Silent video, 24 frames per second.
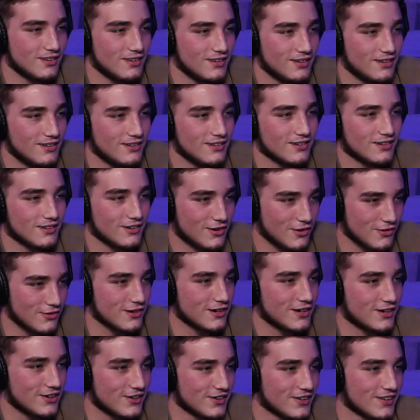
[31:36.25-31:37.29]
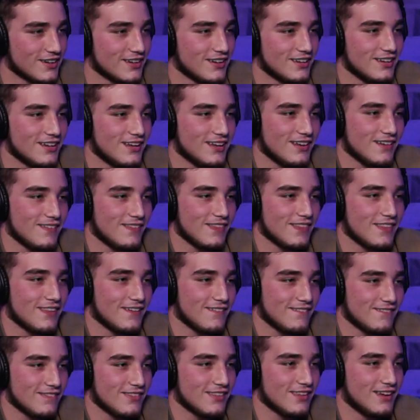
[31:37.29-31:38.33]
career, career but, but it's a
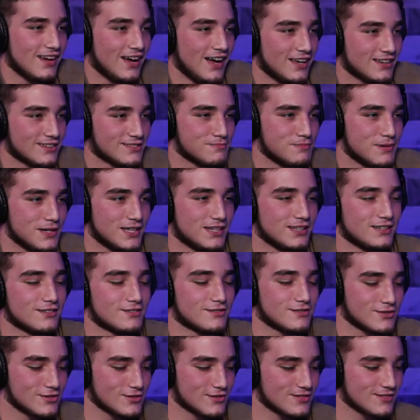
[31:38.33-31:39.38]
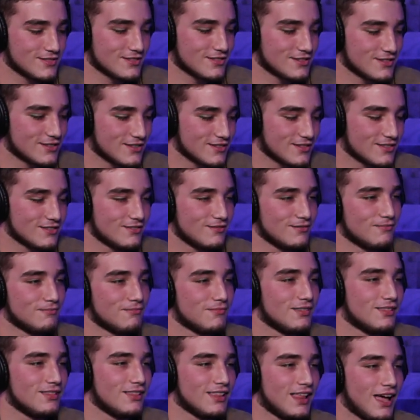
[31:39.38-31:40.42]
career, has been
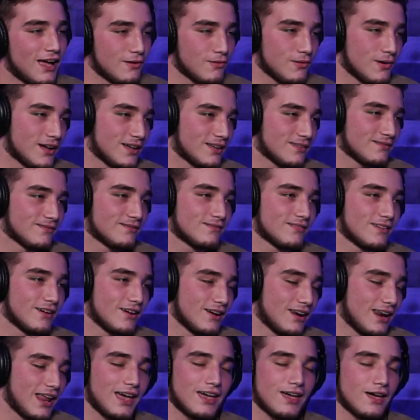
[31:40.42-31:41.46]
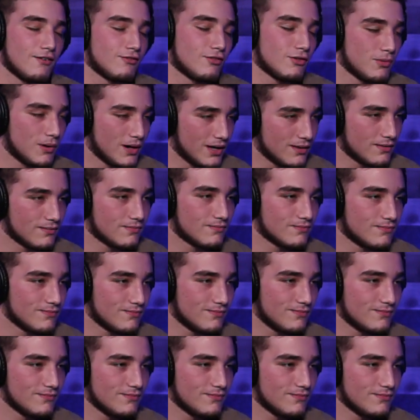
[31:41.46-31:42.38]
lightweight or uh, light heavyweight,